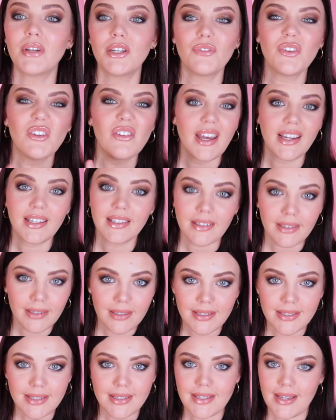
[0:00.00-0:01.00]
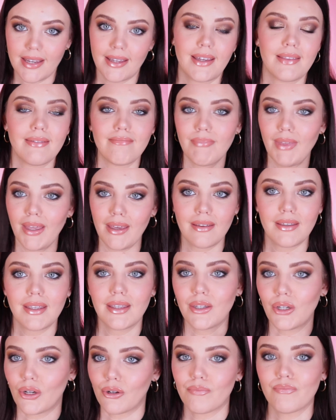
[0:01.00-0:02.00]
But if you like glitters,
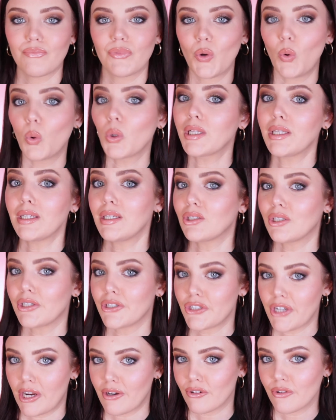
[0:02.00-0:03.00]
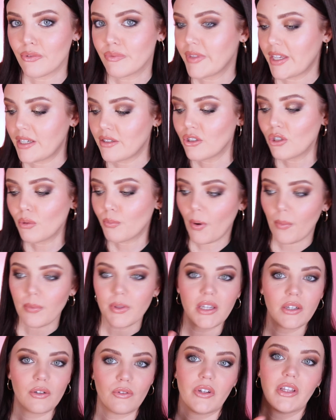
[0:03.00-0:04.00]
you know, or glitter in general, then you're
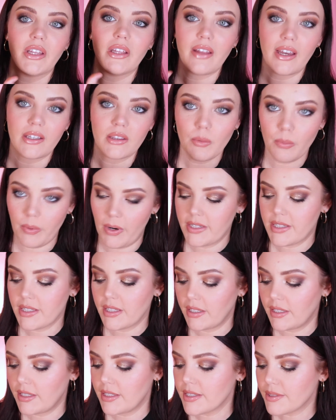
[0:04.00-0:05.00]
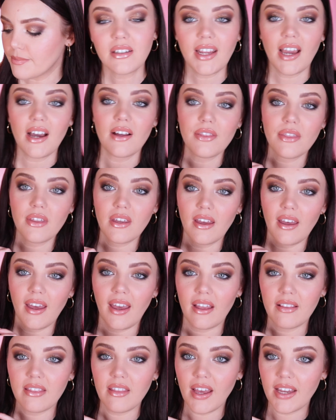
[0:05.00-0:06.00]
probably gonna really like the pressed glitters. Now the
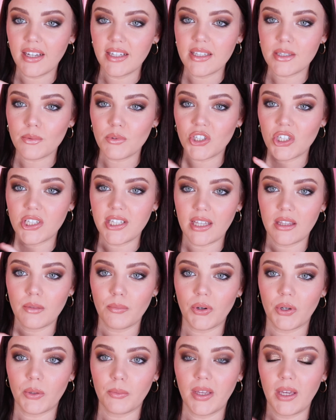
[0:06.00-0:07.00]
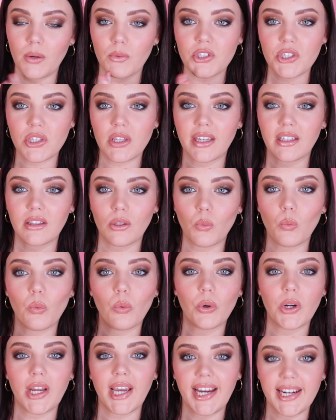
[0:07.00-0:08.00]
headliners, which are down the bottom here, which are like the
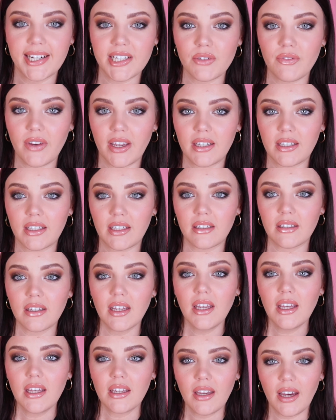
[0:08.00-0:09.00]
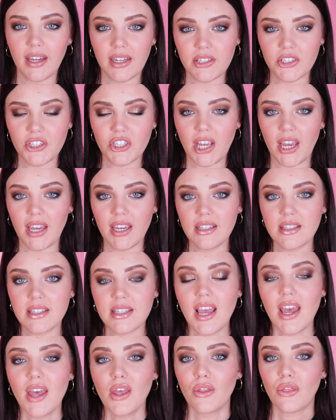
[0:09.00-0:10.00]
water activated kind of shades,
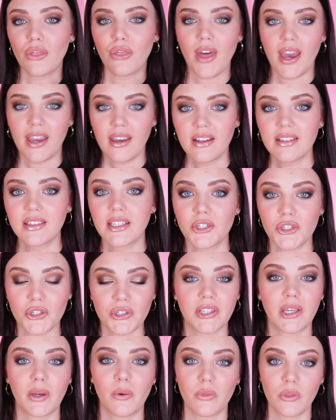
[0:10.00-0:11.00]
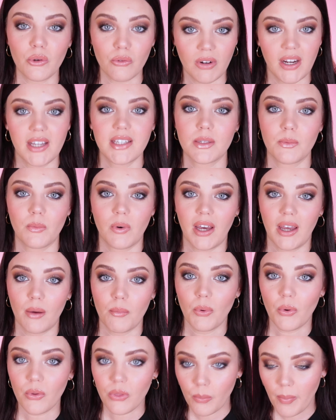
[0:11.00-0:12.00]
they are literally the reason why I
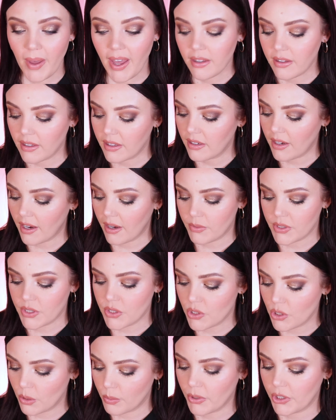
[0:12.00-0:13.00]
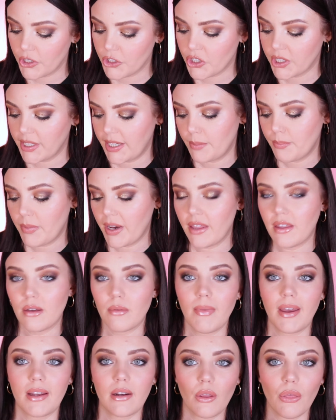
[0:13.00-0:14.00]
bought the palette. I was super intrigued by
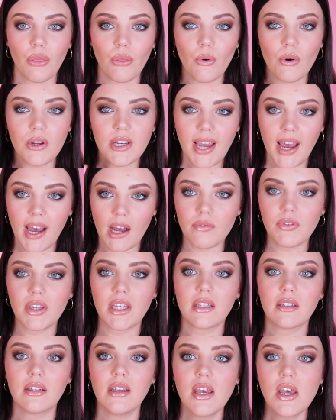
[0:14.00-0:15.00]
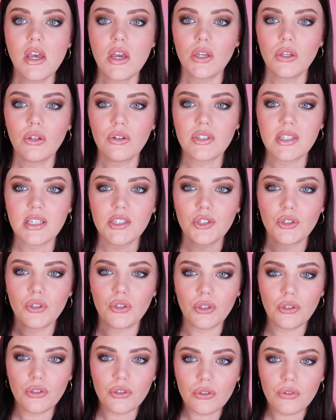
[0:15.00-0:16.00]
them and I thought having, you know, such
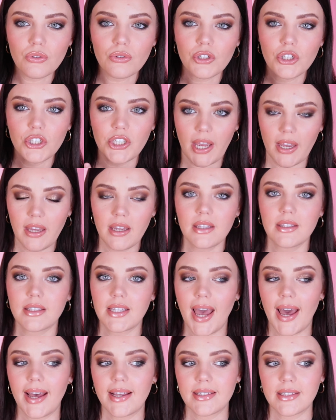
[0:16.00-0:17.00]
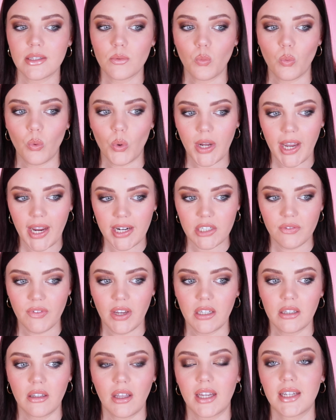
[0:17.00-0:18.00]
neutral shades as water
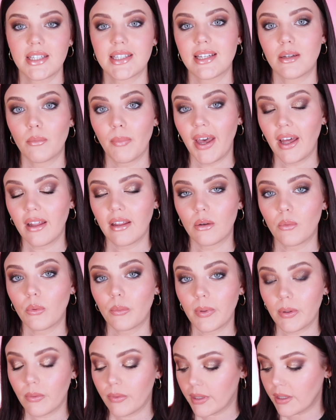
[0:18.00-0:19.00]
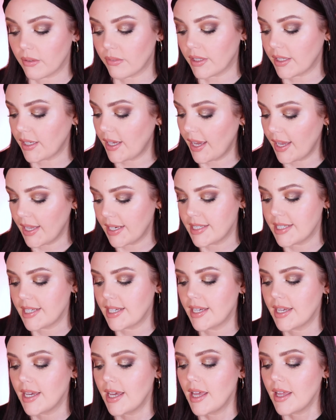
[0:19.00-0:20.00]
activated liners in a palette would be really, really
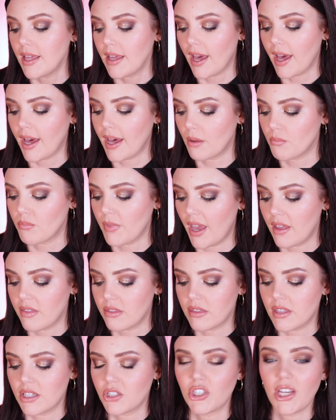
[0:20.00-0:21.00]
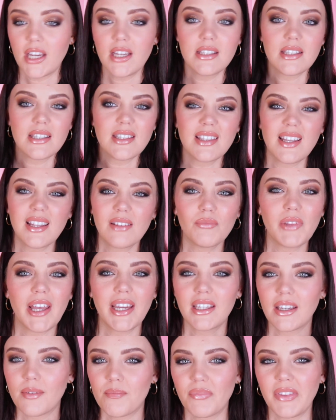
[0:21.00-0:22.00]
handy. And the shades,
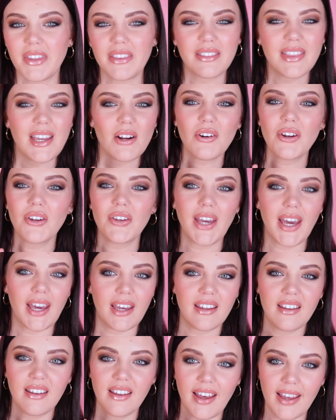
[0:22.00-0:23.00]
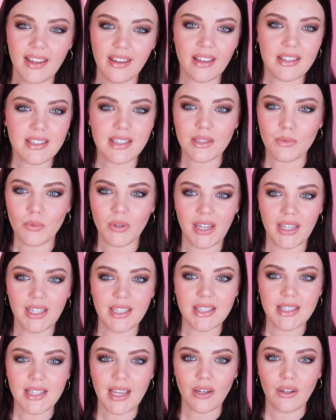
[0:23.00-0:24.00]
like, they're okay, I guess is what I
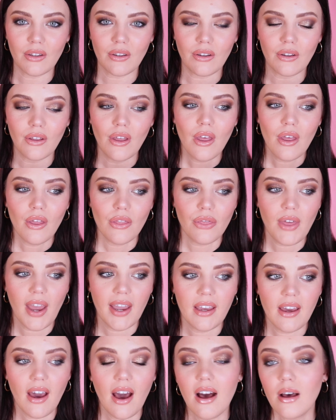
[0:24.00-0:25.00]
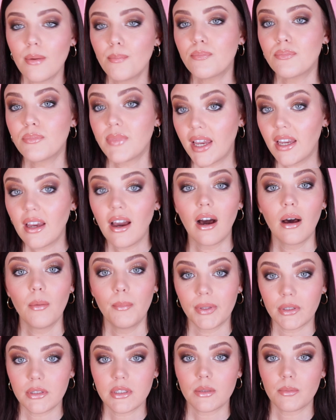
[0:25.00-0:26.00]
can say to you. They are
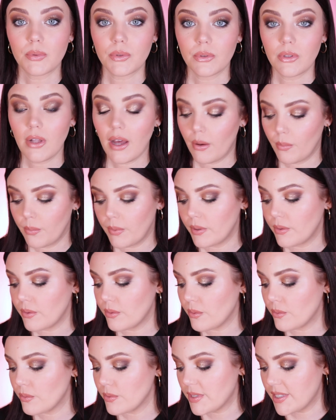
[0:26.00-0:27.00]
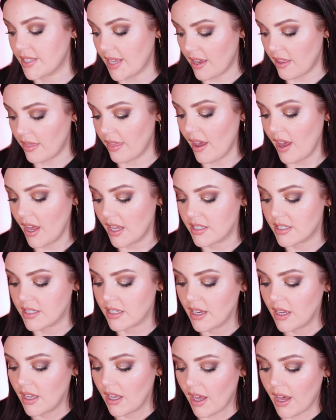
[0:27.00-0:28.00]
buildable, I will say that.
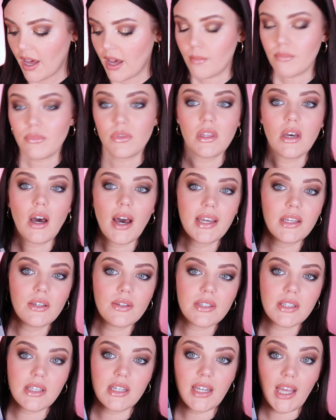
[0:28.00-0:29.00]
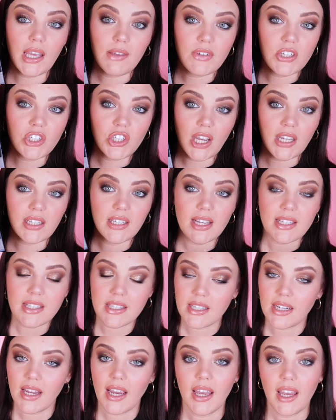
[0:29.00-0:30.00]
I used the navy shade
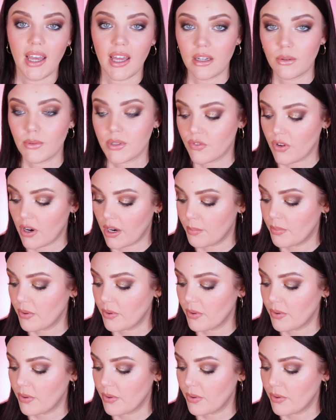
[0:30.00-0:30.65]
yesterday and it was very